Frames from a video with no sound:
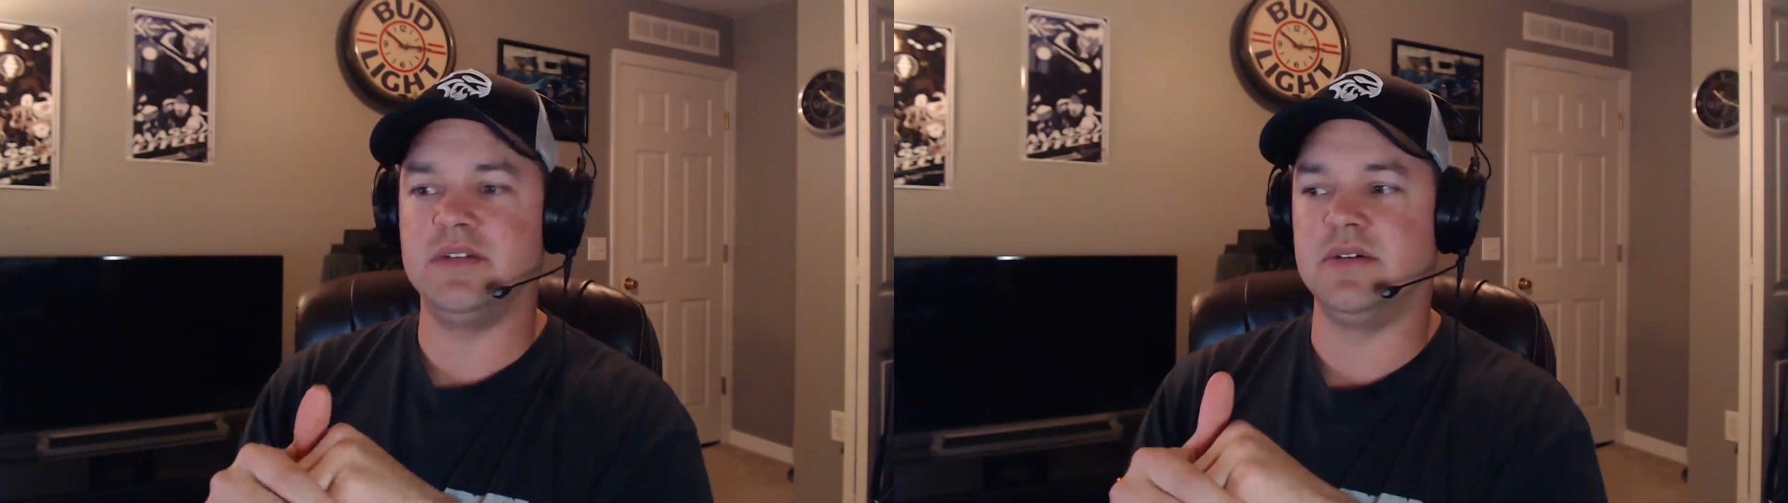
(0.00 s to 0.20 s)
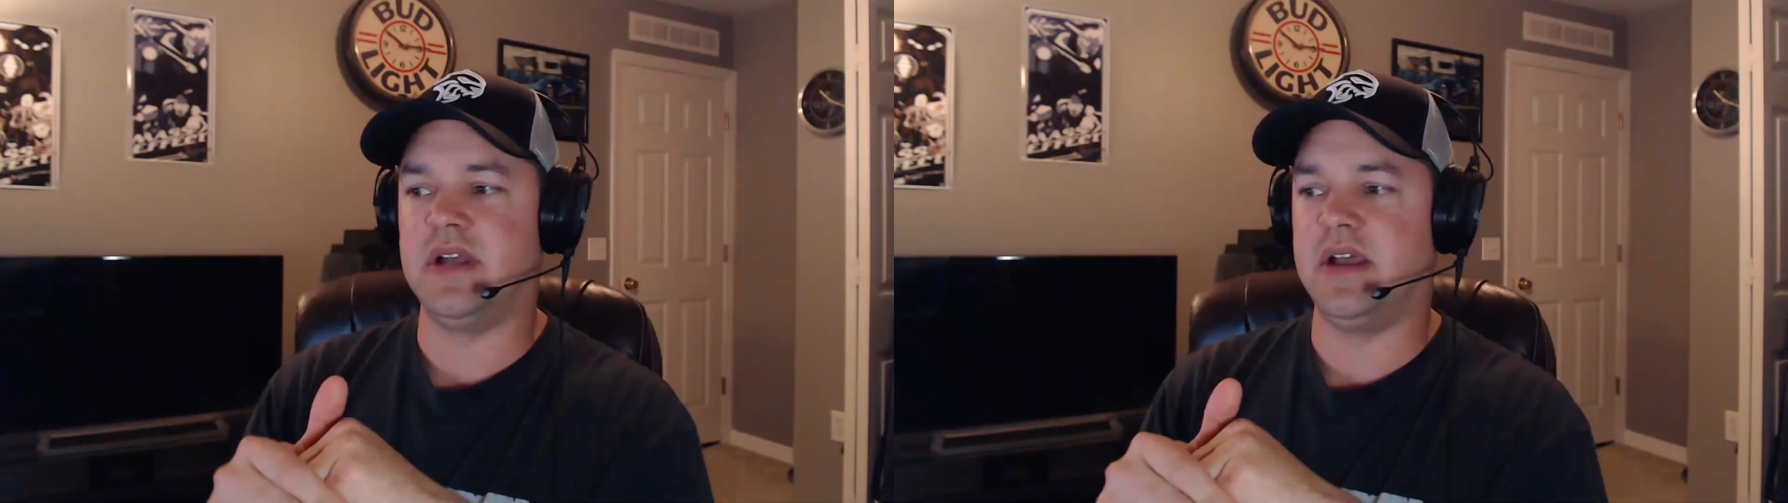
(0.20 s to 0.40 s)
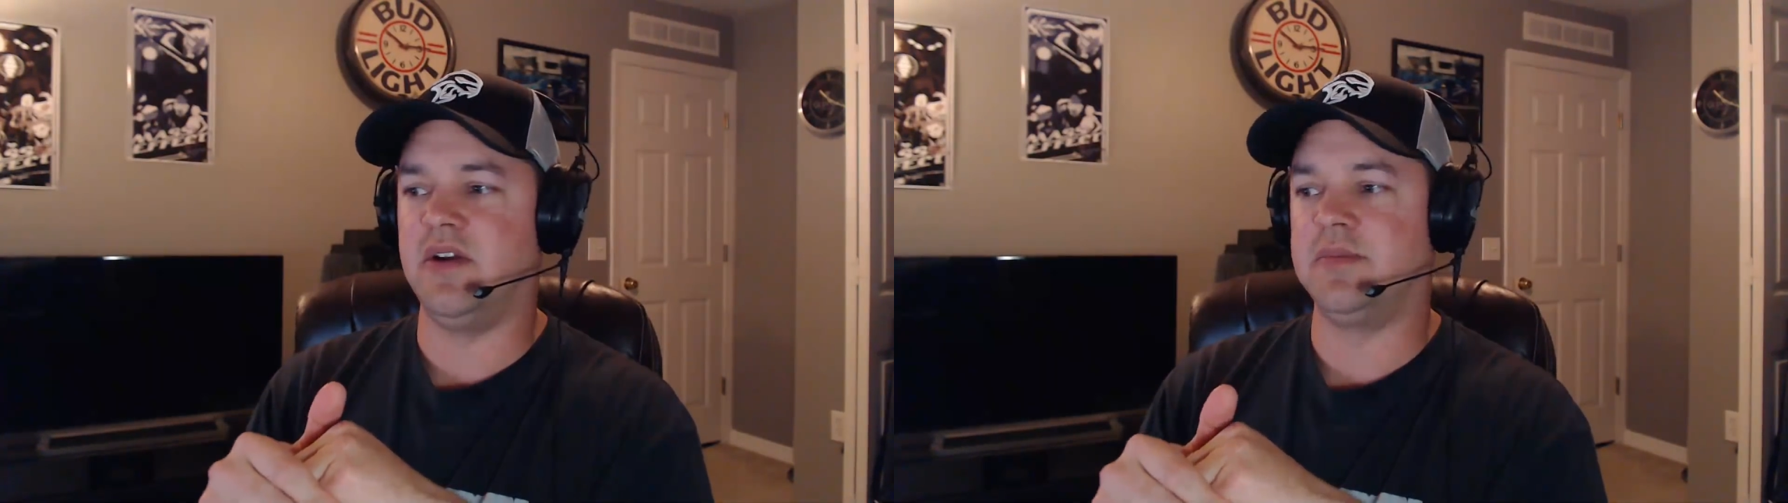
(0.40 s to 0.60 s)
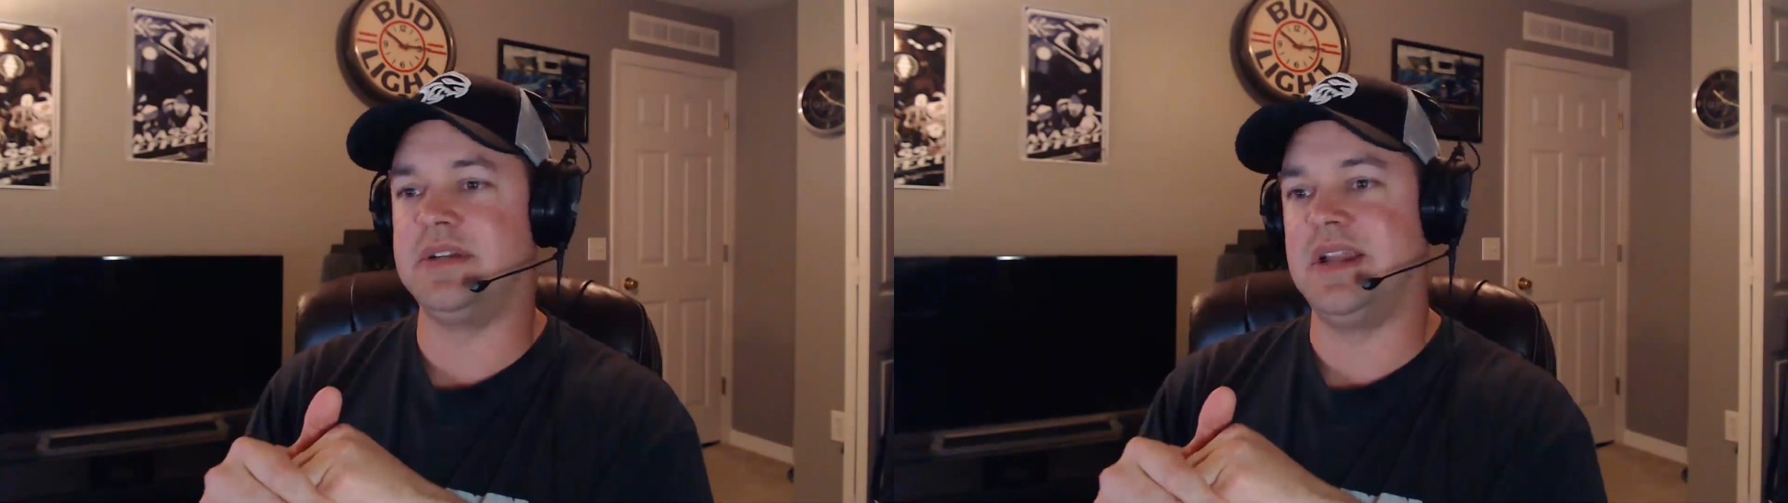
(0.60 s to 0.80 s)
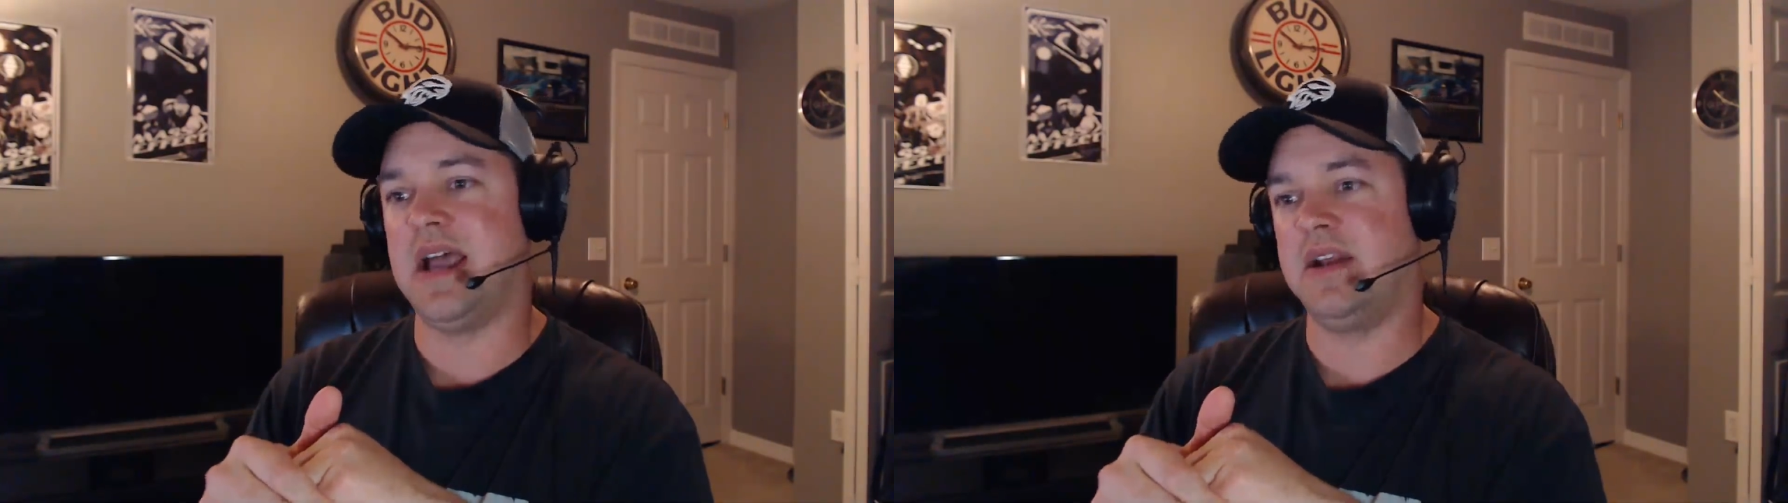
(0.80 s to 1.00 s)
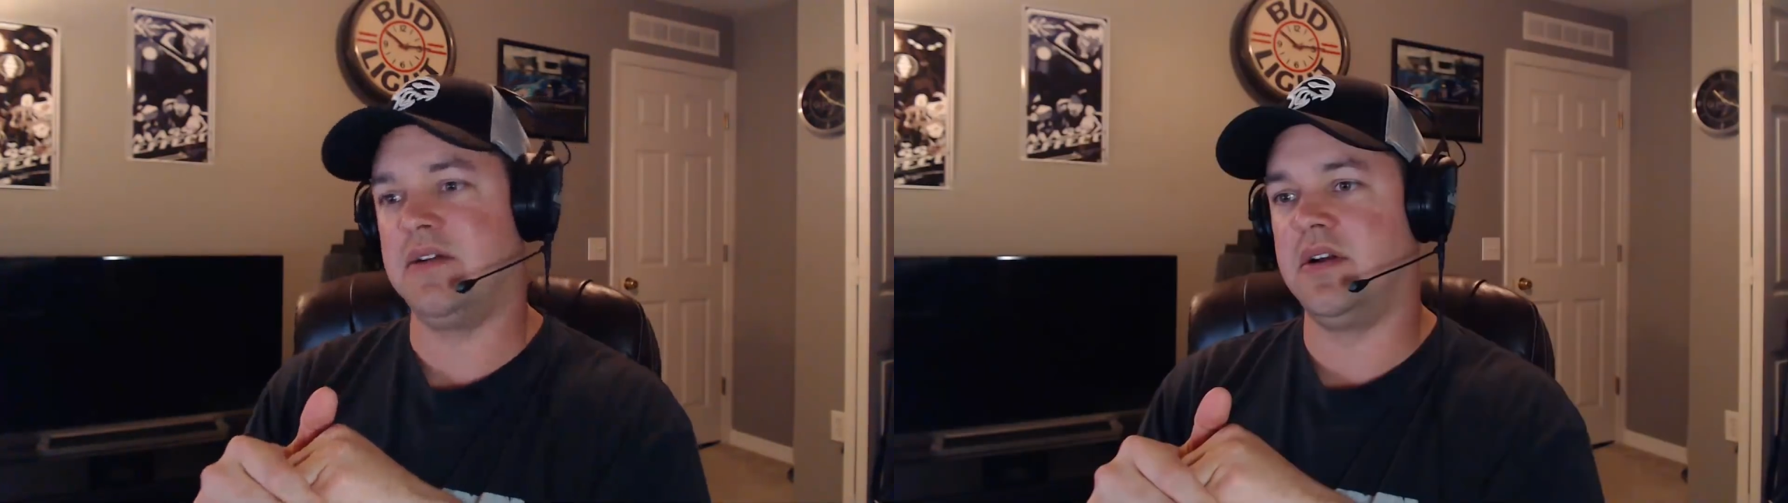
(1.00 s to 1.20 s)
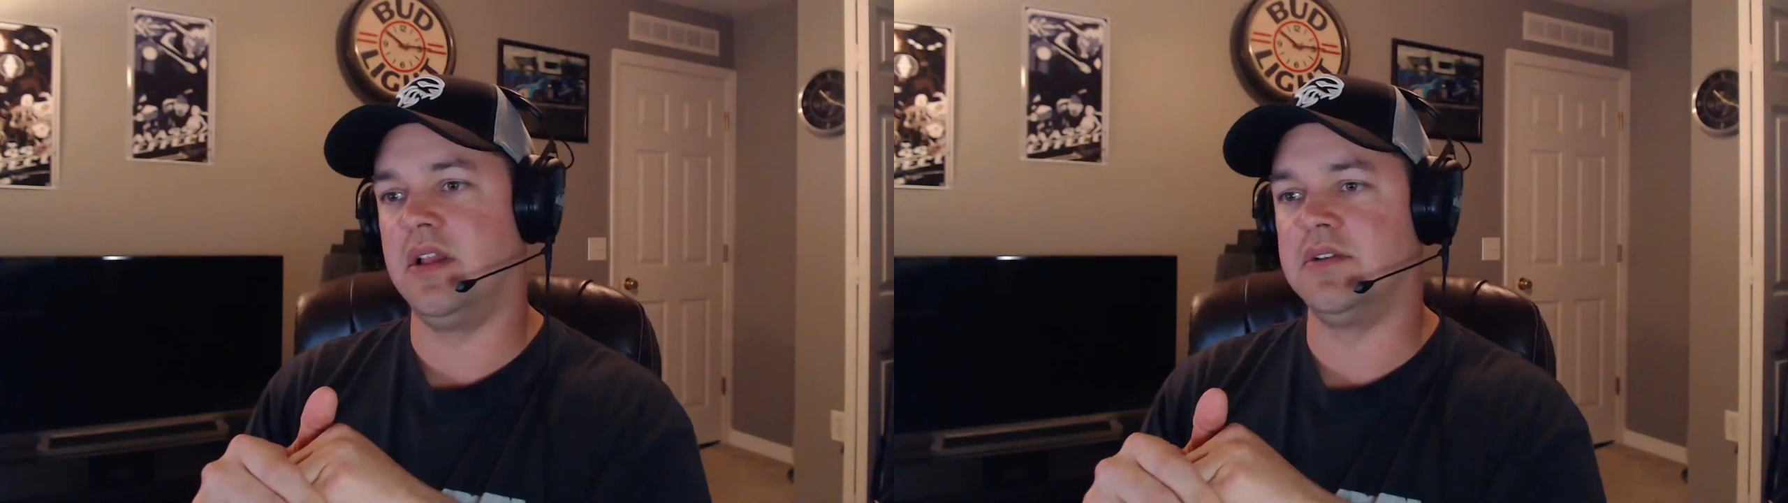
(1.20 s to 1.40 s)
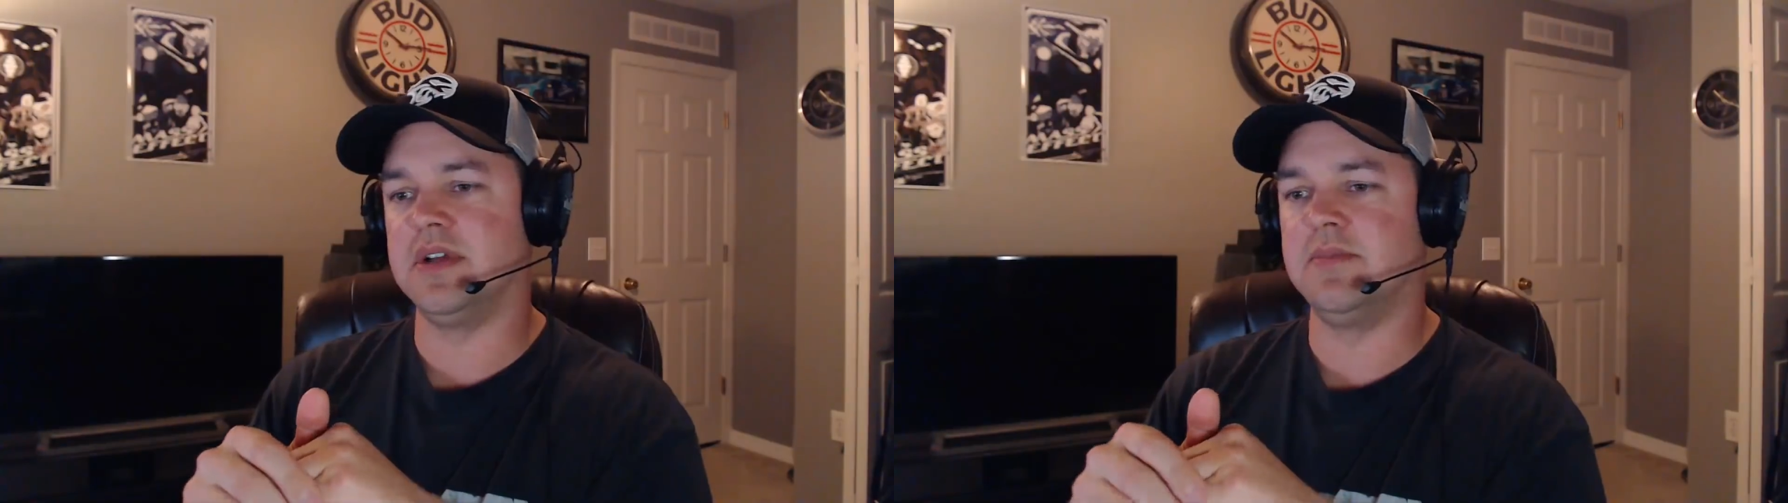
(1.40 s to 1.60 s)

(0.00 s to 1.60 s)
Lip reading: So now you're up to $900.